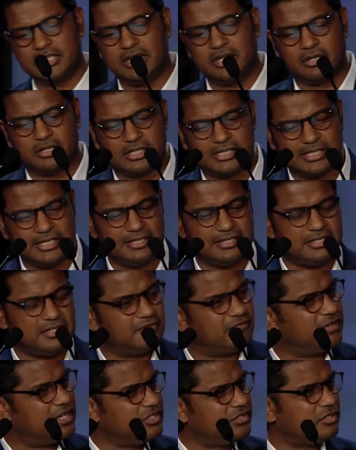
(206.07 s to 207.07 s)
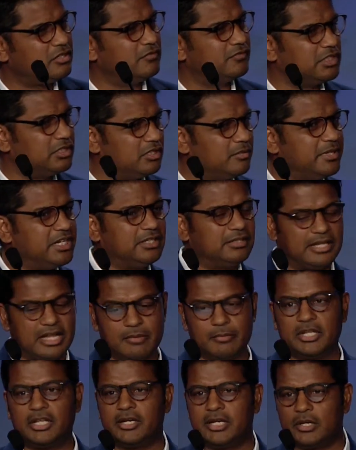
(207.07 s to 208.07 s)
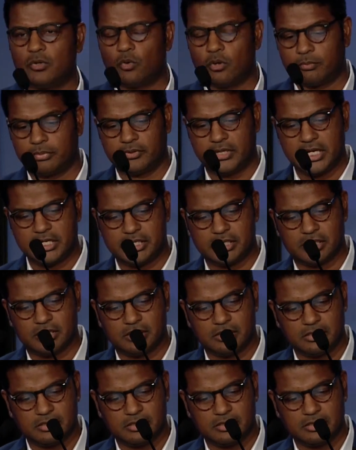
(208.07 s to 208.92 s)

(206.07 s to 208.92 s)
years, since the invention of the limited liability corporation,